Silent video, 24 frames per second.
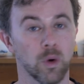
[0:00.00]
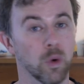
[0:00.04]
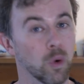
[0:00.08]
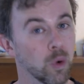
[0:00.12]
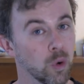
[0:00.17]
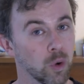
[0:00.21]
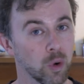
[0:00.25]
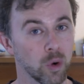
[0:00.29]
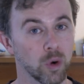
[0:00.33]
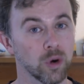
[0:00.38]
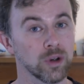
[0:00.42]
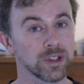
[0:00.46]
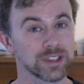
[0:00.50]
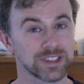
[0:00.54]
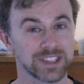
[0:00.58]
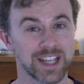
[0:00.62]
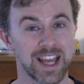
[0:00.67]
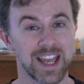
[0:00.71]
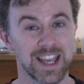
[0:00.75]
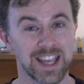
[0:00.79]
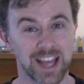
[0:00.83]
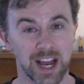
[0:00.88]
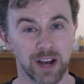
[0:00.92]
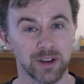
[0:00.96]
or
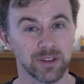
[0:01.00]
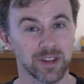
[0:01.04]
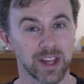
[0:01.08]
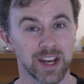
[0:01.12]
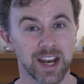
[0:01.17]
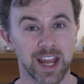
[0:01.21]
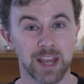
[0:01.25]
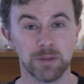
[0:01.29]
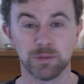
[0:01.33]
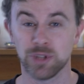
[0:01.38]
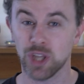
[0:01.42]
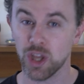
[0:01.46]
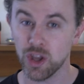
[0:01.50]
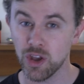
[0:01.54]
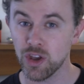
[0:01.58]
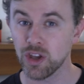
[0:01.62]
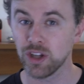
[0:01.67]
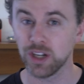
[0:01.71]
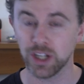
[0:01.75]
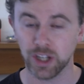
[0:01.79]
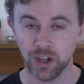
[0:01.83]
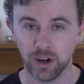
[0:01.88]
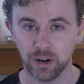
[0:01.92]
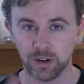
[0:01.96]
take out their names
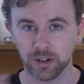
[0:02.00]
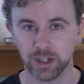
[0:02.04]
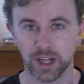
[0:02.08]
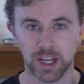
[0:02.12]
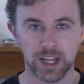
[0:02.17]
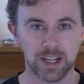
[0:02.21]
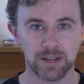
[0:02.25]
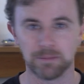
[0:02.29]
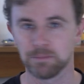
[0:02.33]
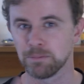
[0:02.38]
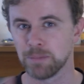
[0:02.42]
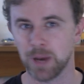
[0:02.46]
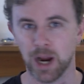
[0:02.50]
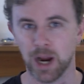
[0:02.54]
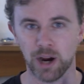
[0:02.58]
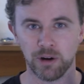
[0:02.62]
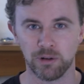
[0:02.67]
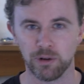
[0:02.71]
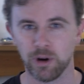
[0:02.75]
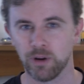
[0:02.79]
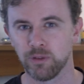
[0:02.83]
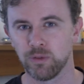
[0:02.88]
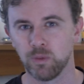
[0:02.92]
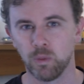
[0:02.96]
early on in
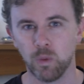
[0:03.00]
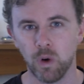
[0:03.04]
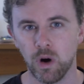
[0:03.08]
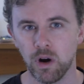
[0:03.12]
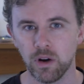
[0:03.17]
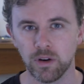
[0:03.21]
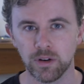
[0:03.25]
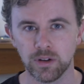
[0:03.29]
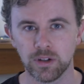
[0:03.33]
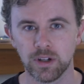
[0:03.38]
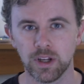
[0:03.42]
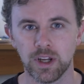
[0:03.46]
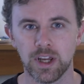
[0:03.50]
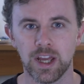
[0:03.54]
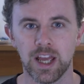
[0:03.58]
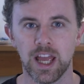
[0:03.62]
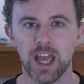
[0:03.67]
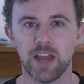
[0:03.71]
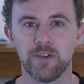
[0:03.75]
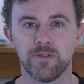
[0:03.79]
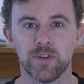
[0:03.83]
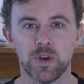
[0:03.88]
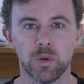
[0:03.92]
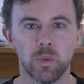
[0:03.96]
paragraph 1
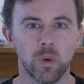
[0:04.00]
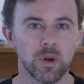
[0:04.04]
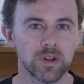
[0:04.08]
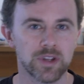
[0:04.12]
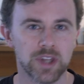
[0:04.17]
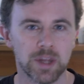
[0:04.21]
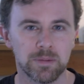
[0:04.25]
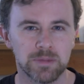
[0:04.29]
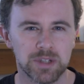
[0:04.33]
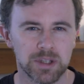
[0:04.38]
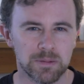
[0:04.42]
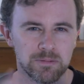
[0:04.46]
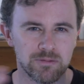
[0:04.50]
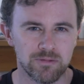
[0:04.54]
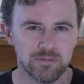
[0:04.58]
if you want them to